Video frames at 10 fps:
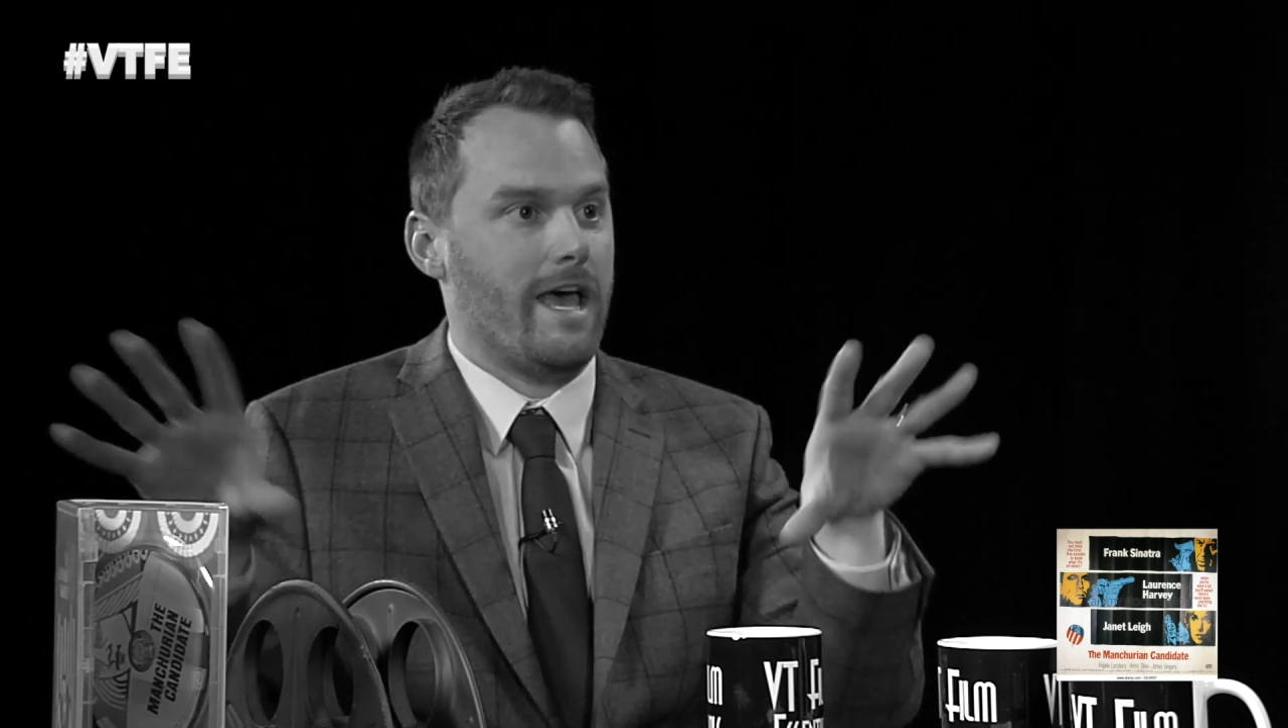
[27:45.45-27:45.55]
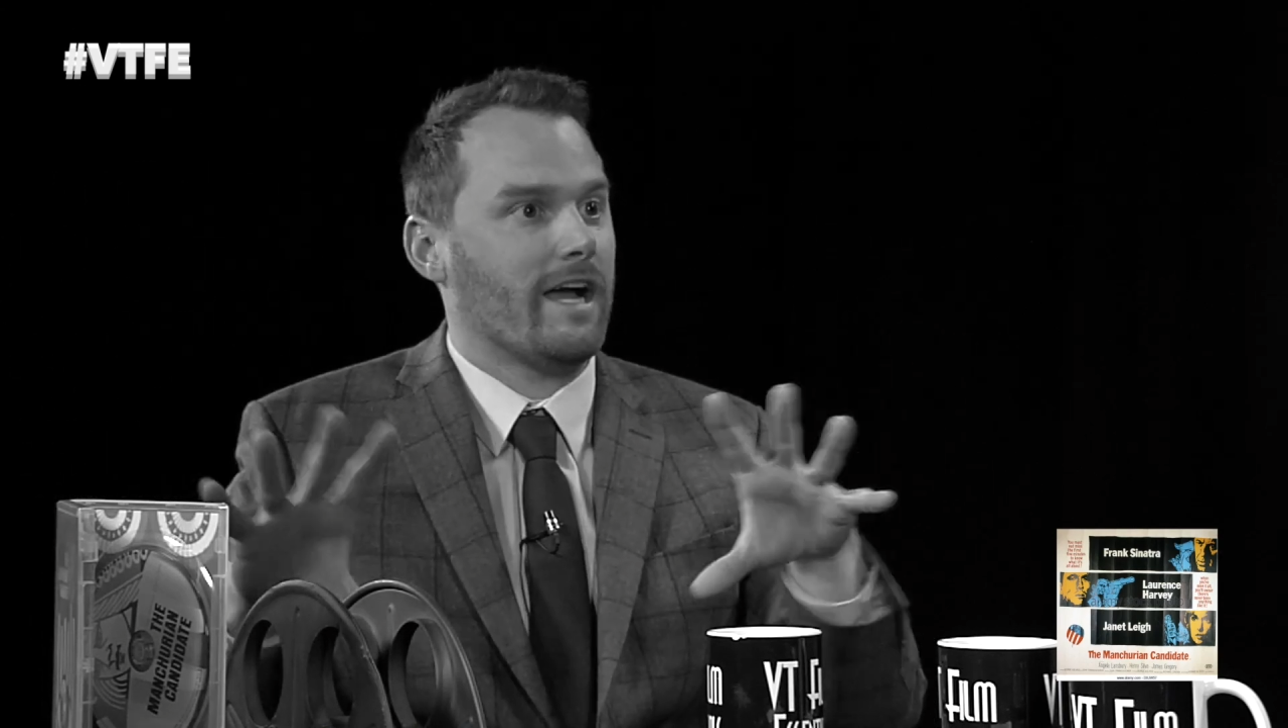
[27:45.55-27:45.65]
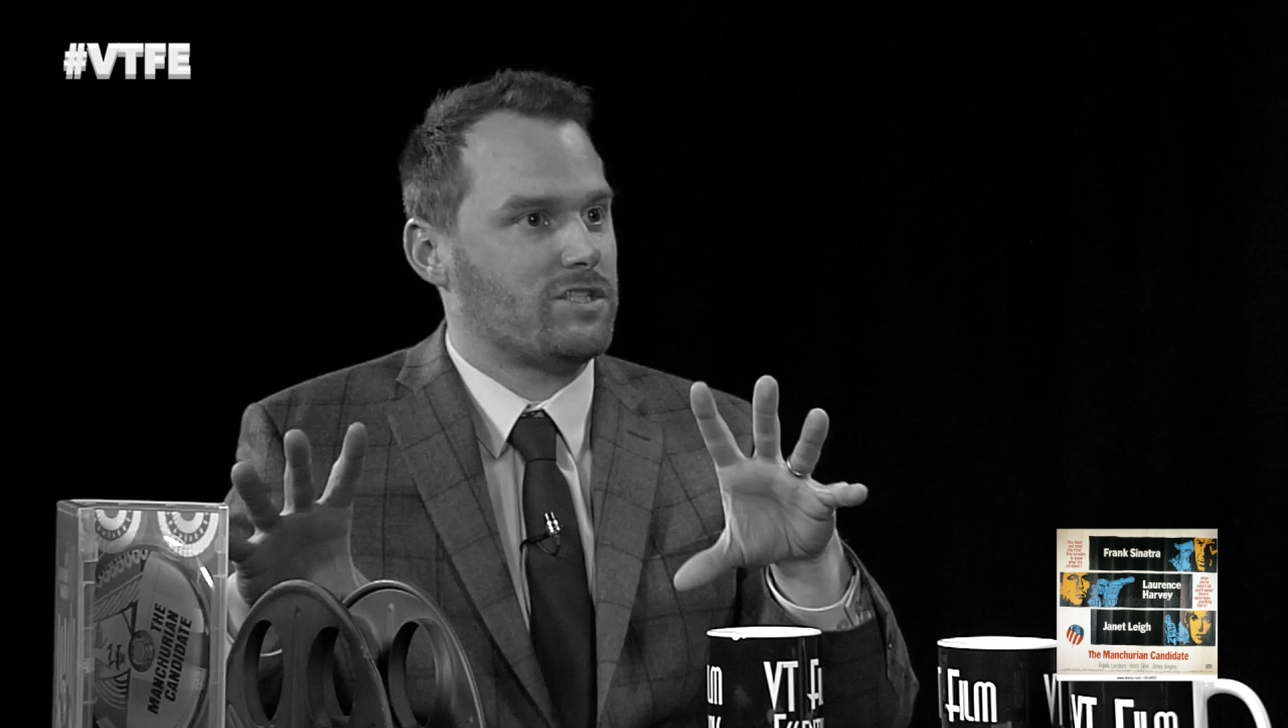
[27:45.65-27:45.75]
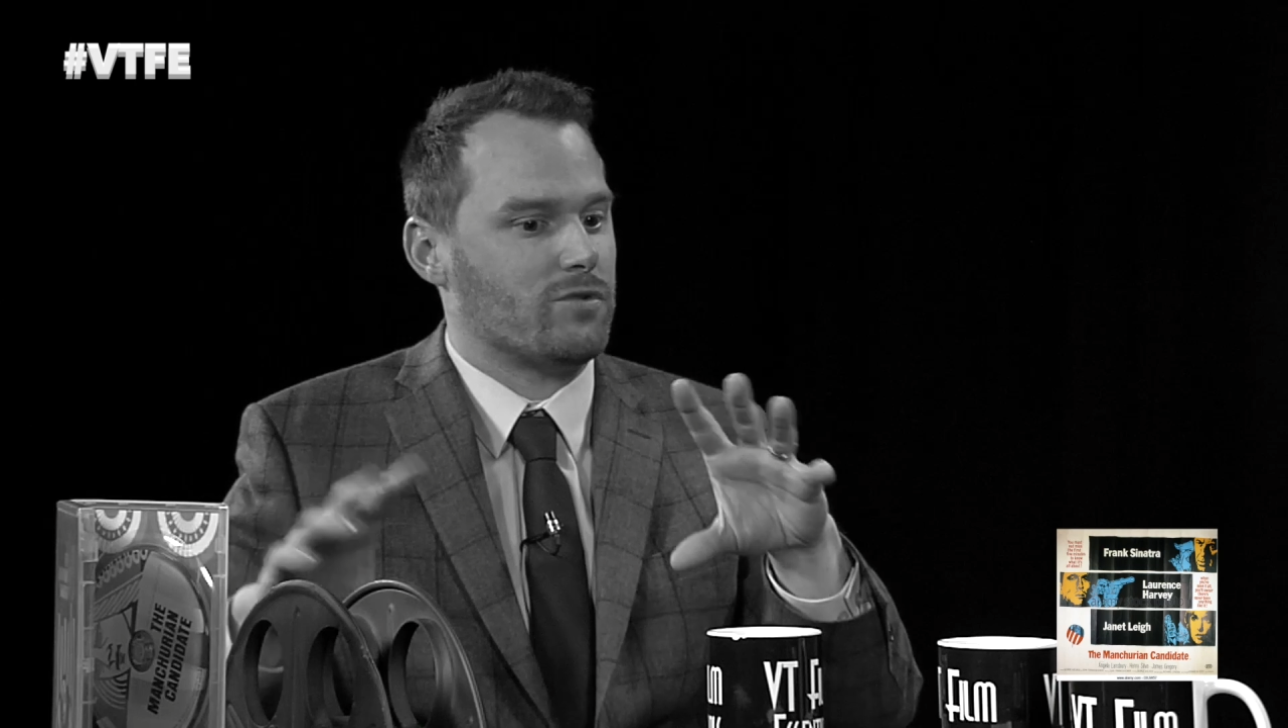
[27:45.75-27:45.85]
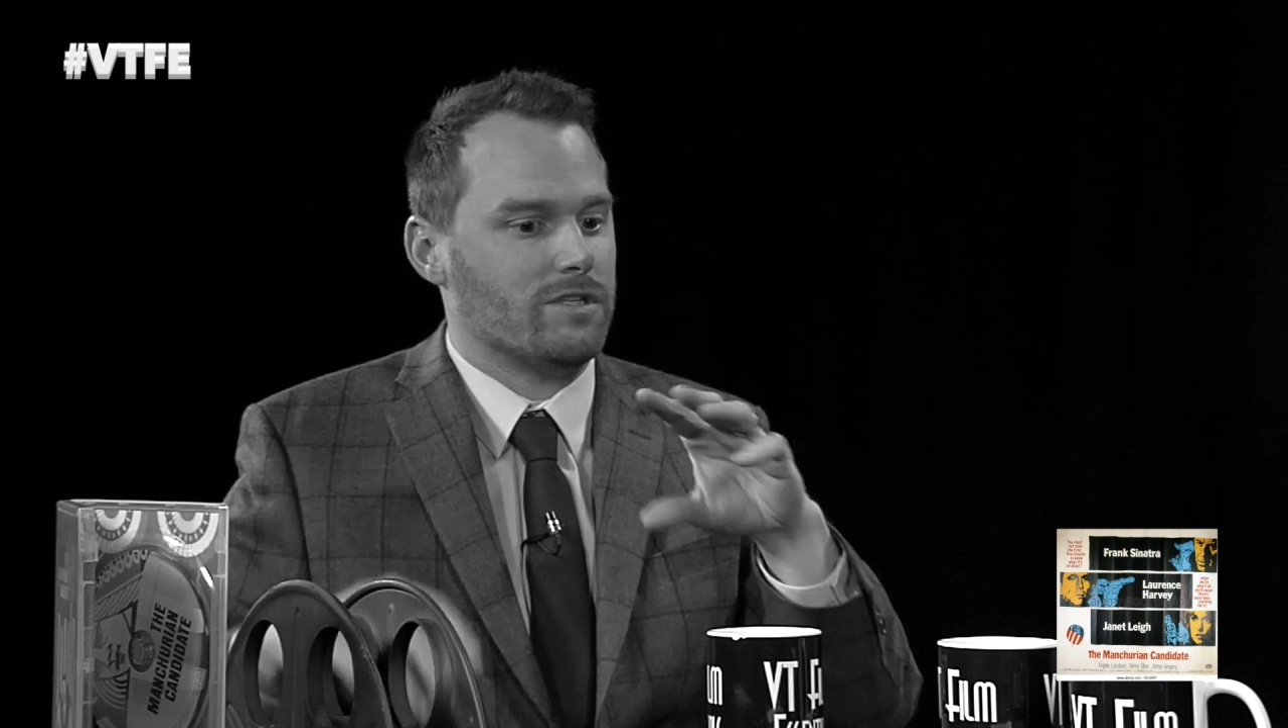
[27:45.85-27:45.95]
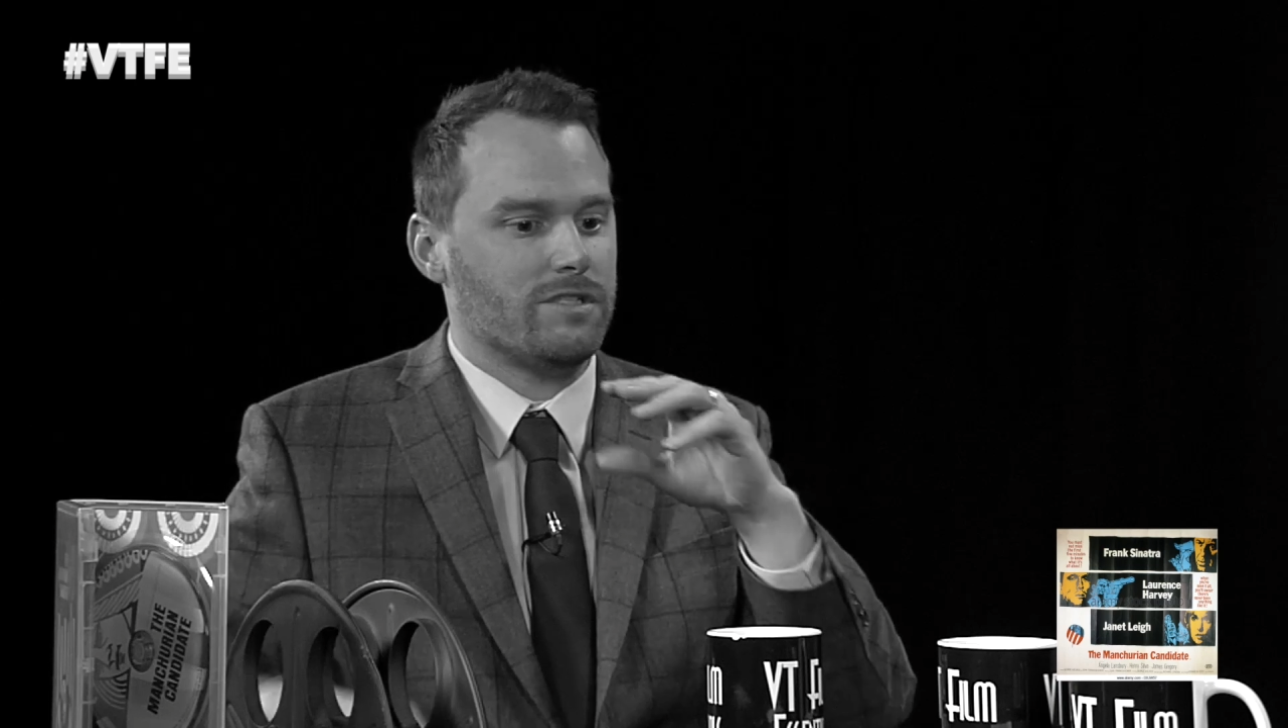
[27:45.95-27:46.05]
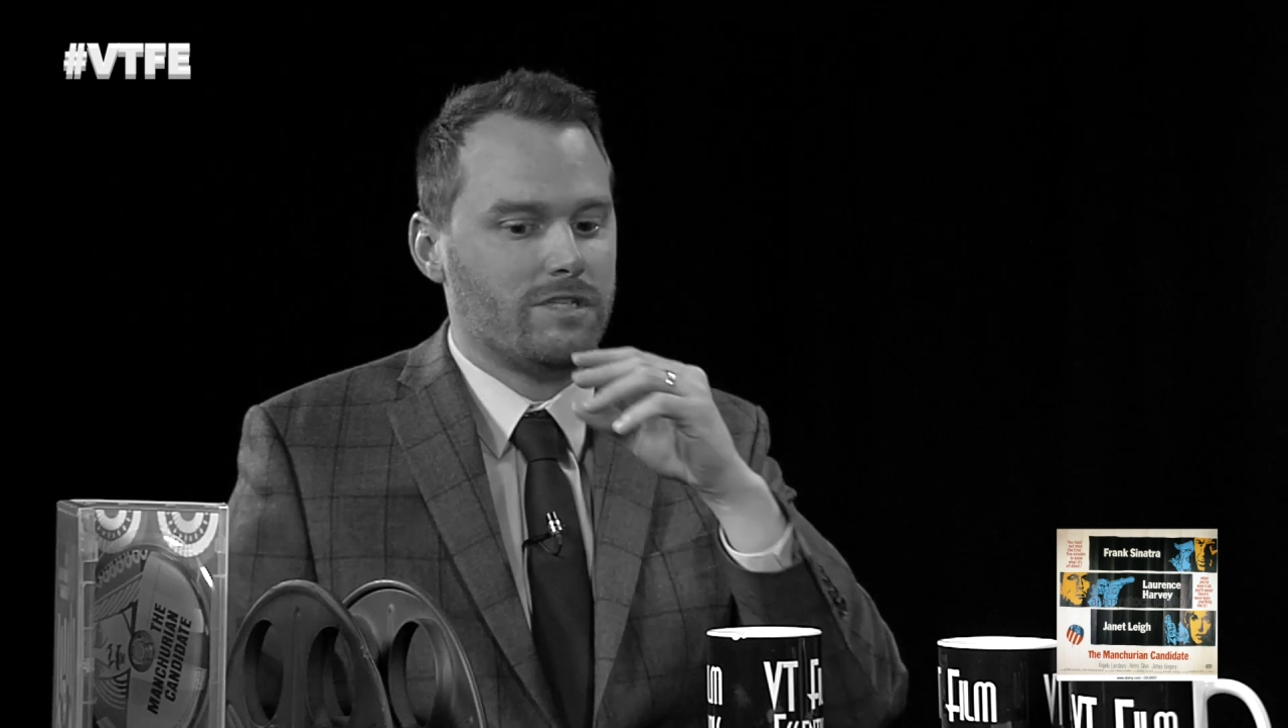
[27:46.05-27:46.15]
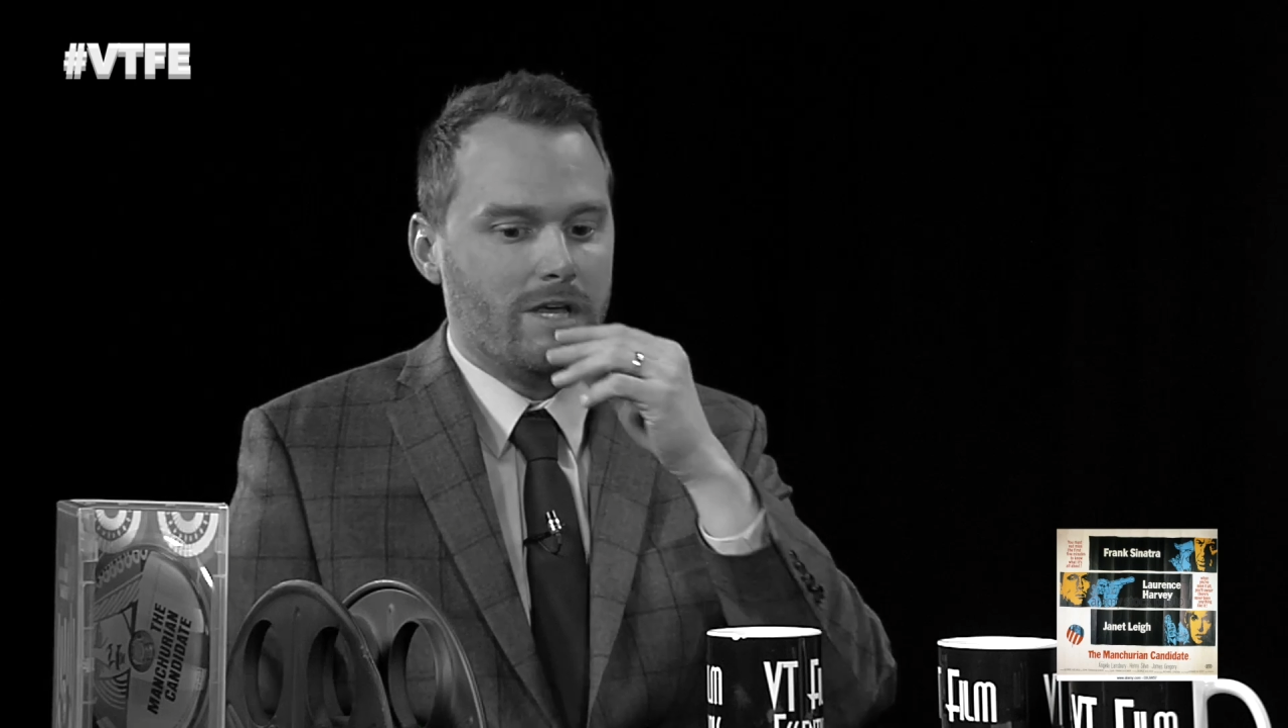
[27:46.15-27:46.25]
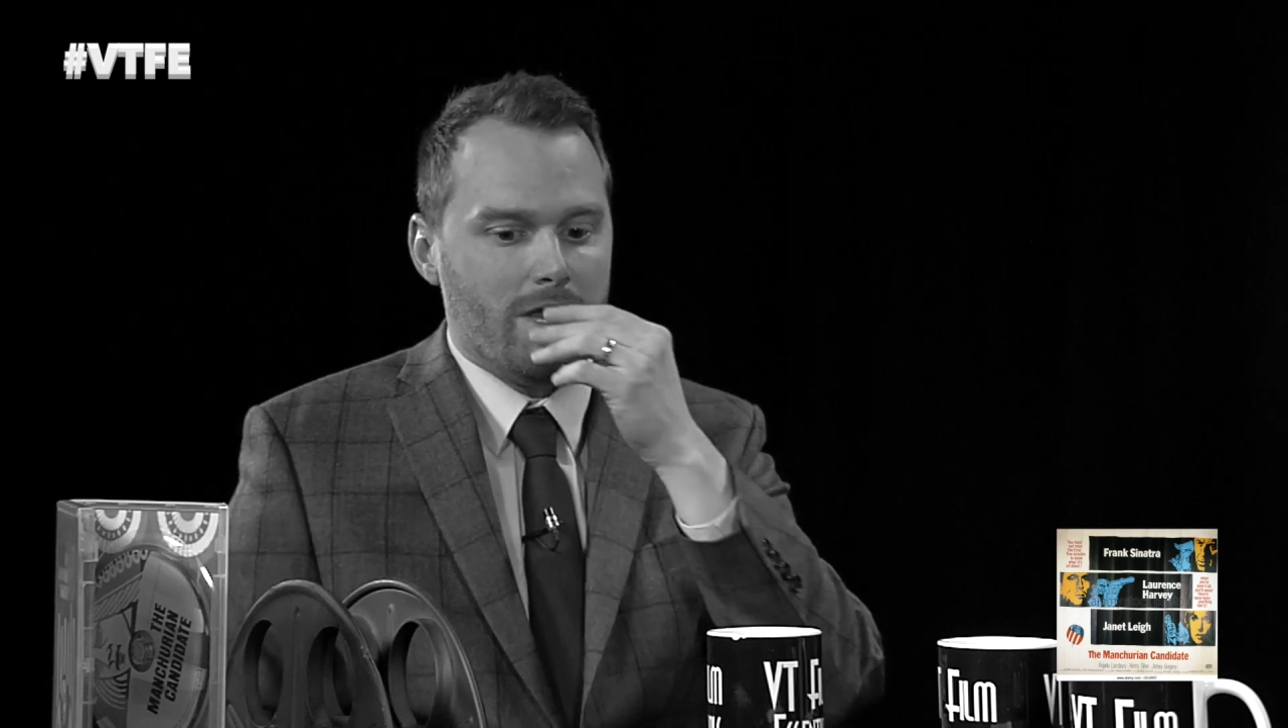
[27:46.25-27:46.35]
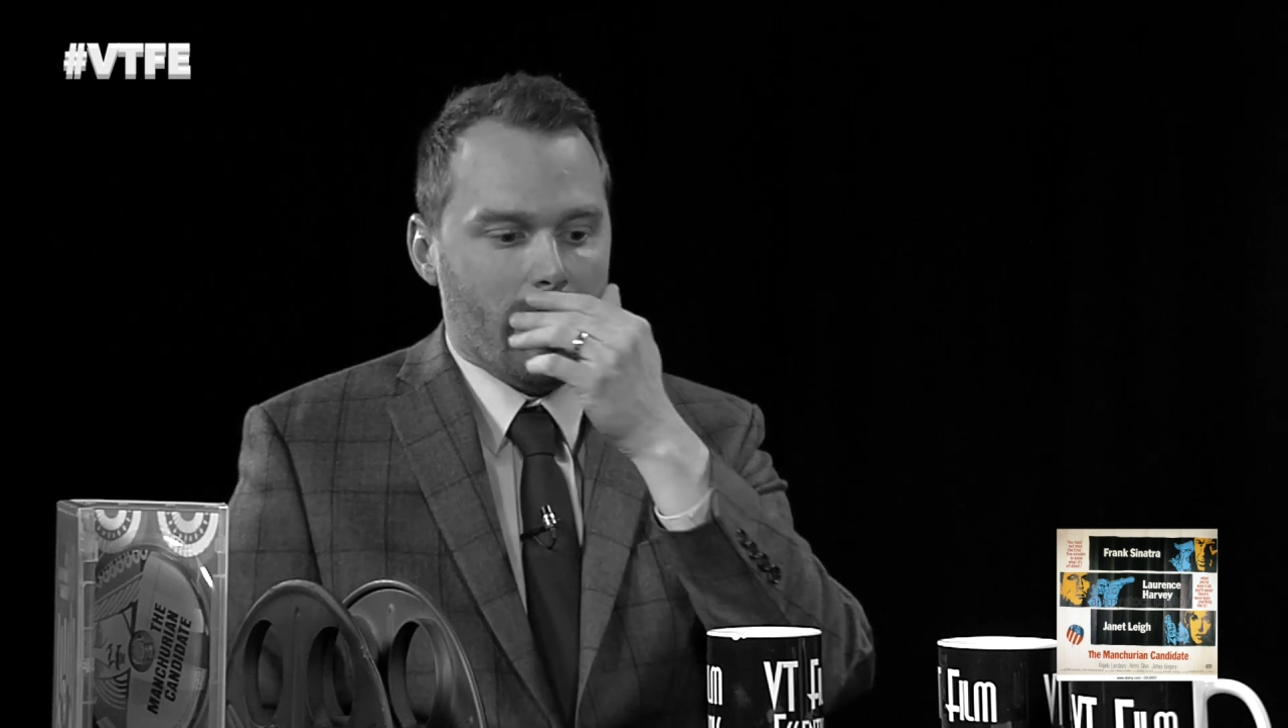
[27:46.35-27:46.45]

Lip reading: extras,